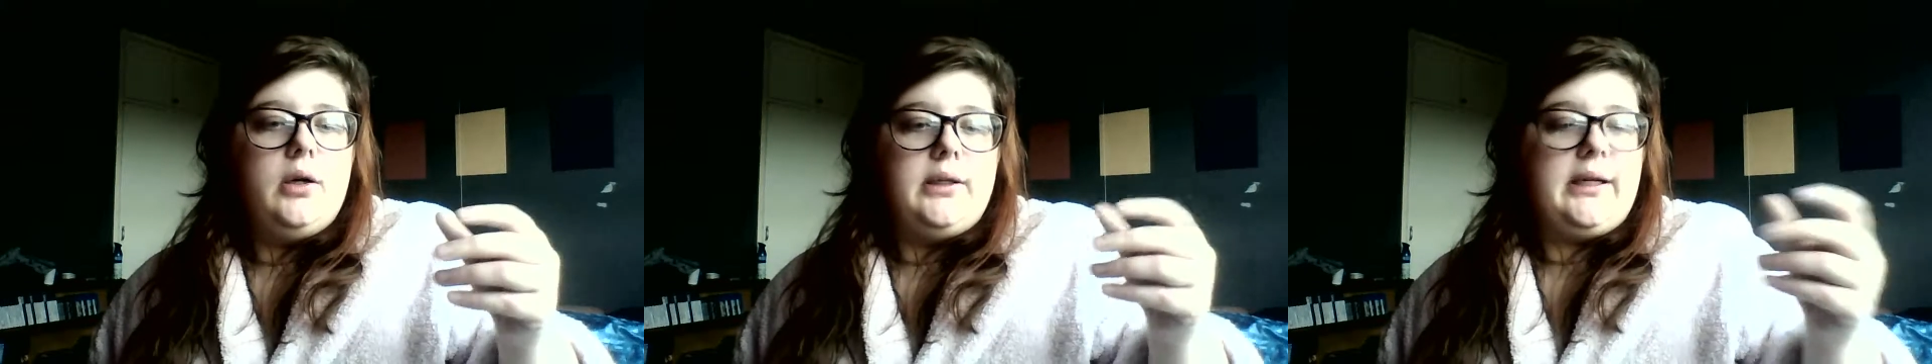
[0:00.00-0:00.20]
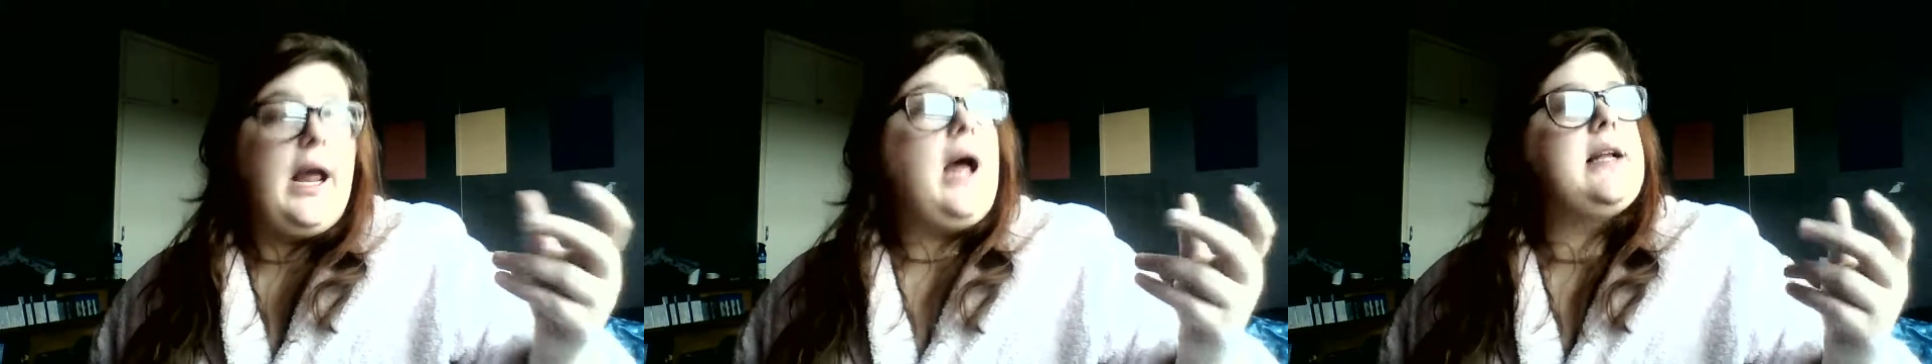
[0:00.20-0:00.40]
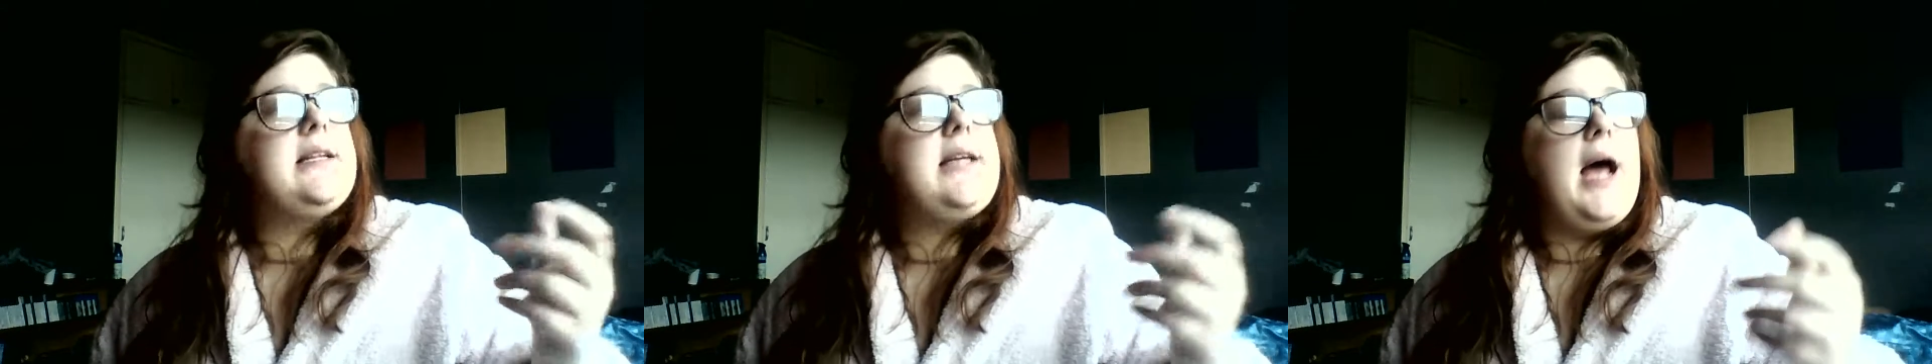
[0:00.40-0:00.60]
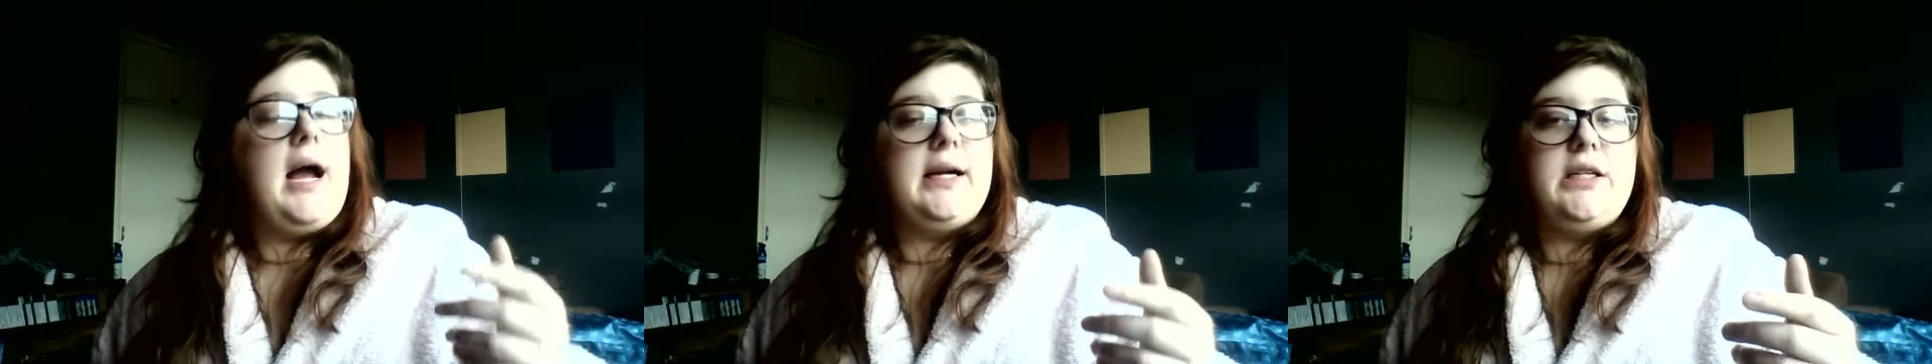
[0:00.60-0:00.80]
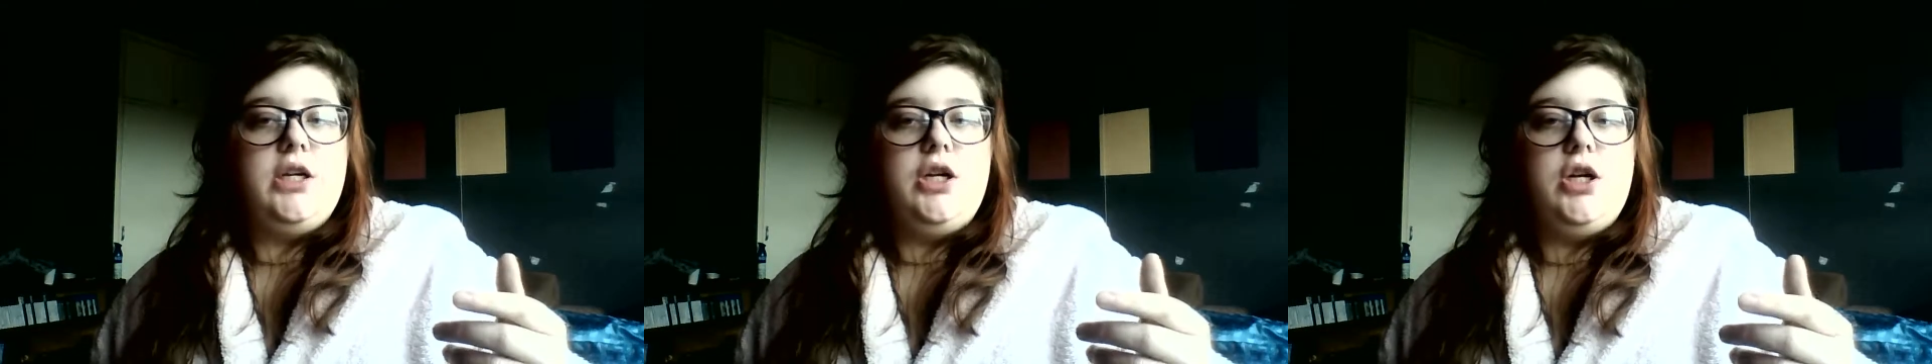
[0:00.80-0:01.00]
get
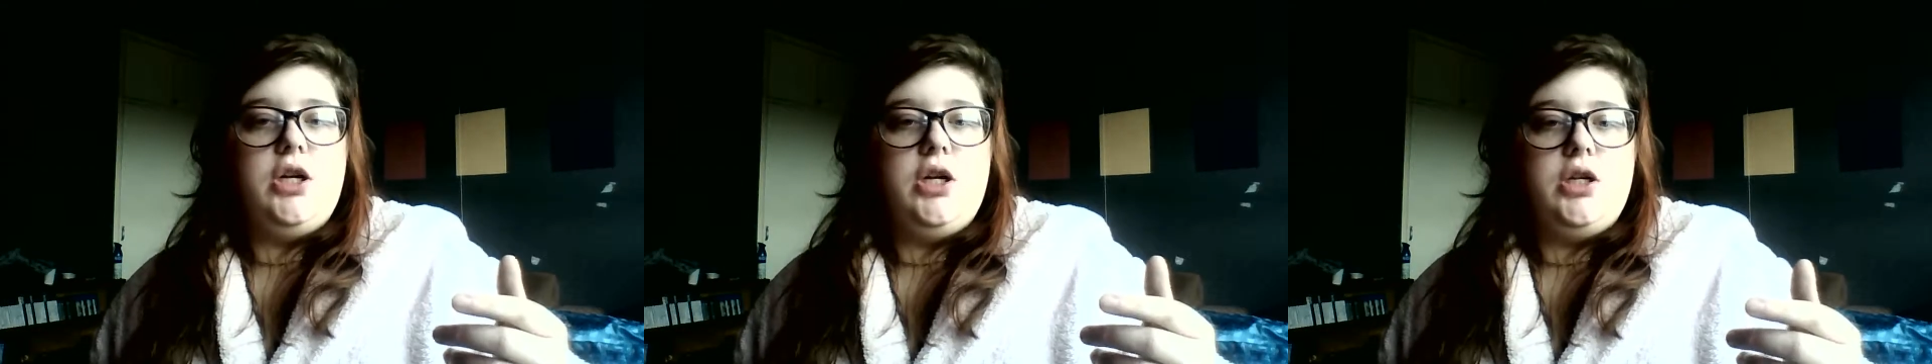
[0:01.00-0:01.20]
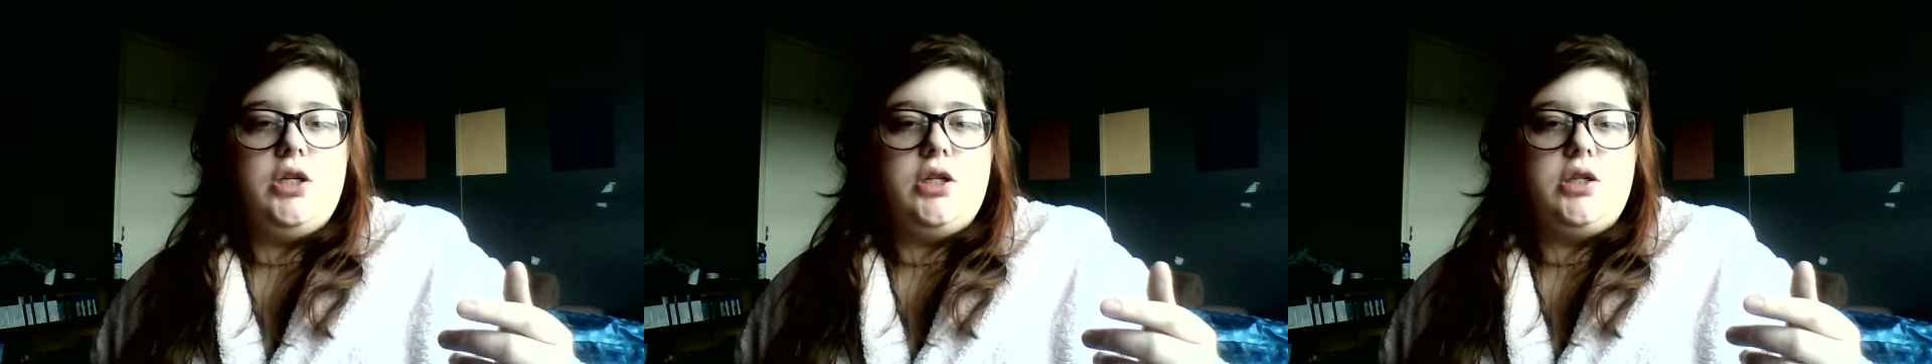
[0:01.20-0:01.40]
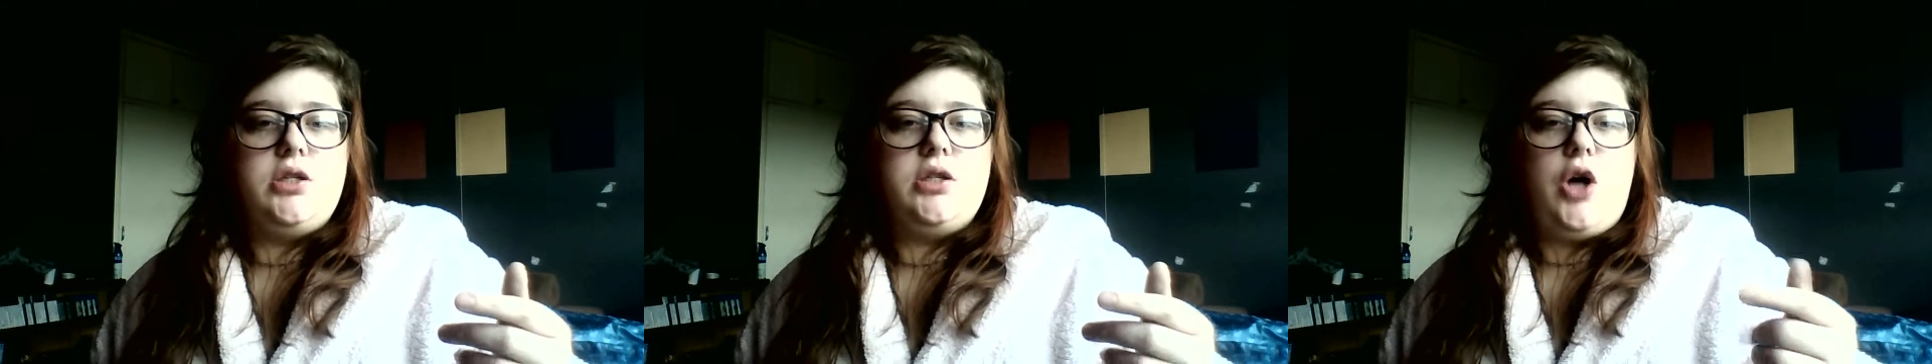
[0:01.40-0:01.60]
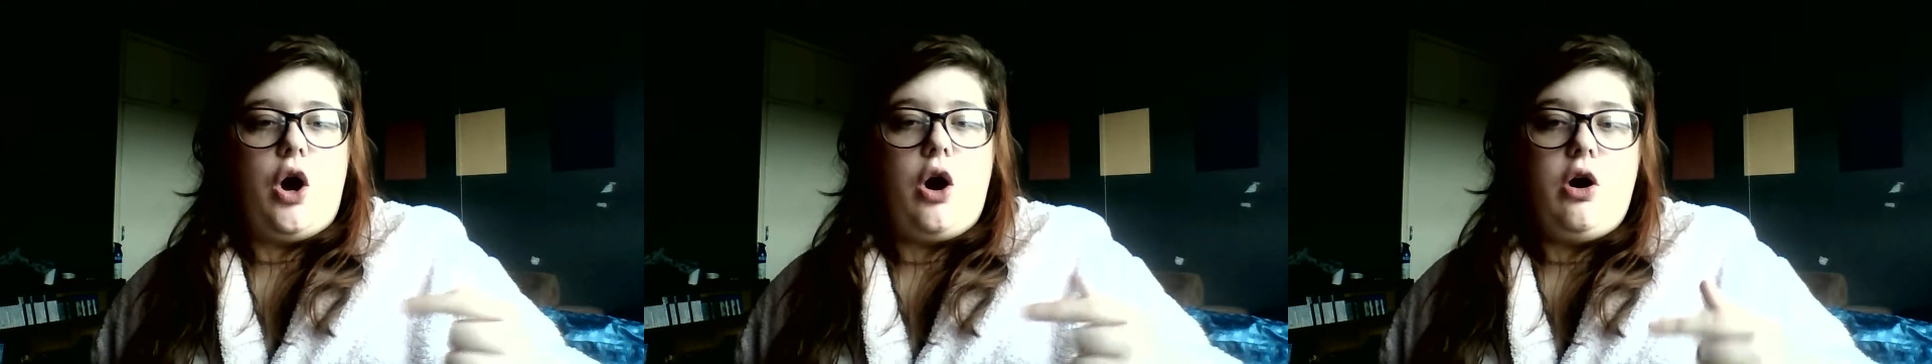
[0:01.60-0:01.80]
attacked as